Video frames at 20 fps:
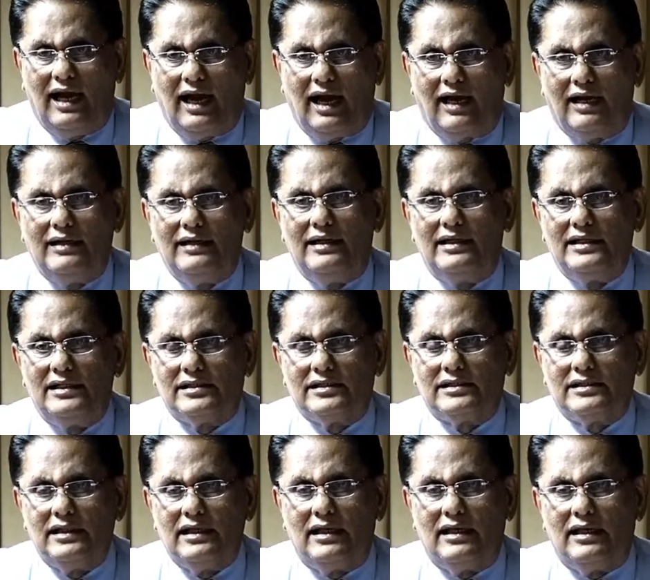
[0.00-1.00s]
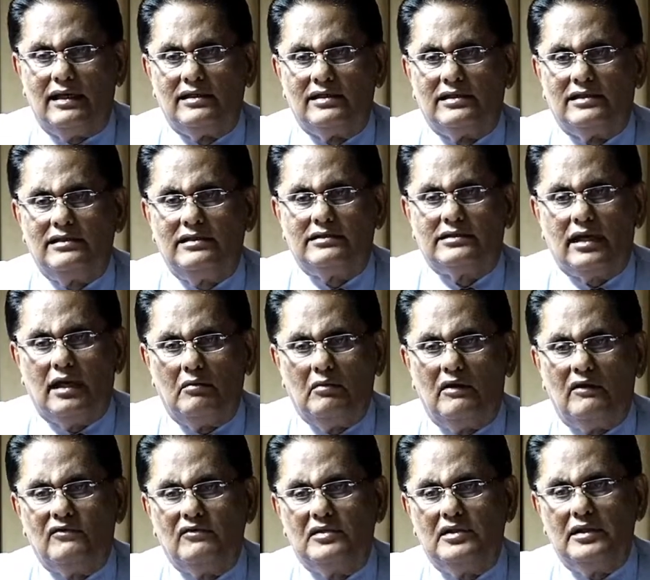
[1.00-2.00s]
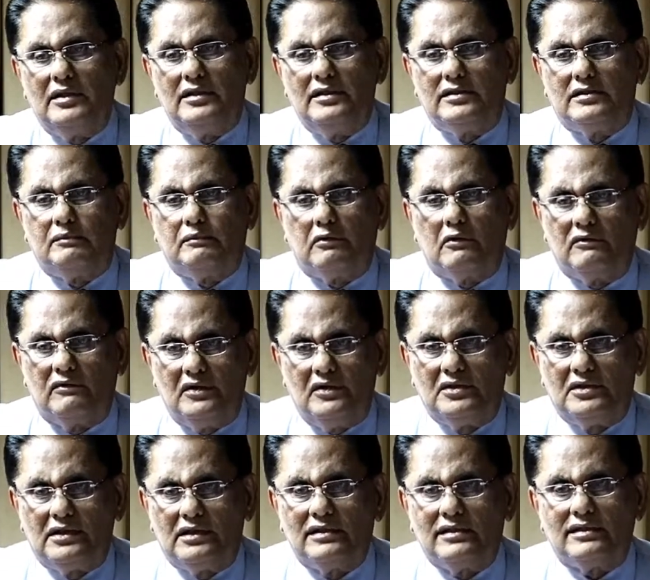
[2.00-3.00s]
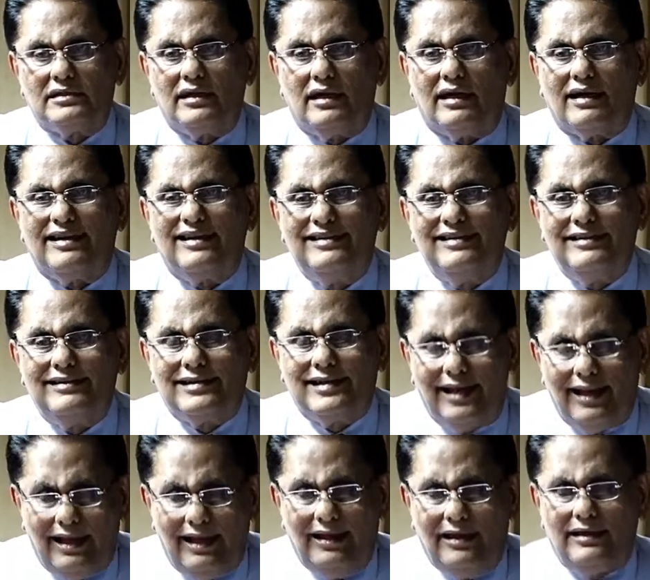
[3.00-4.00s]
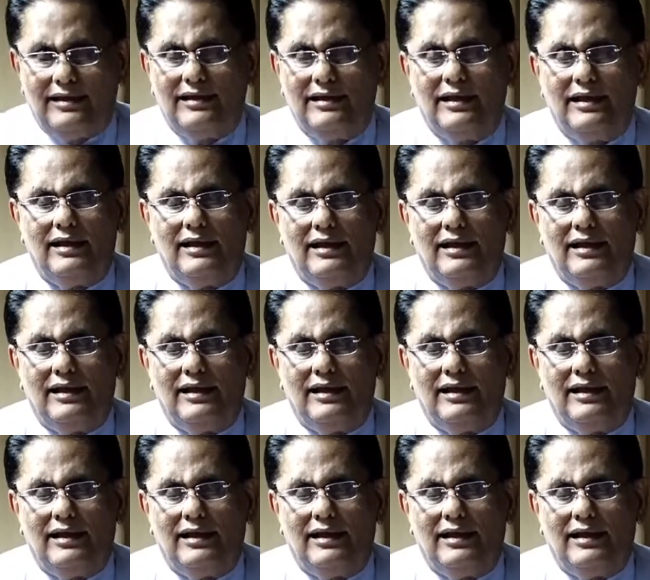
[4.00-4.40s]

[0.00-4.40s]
Unless some of these provisions are contained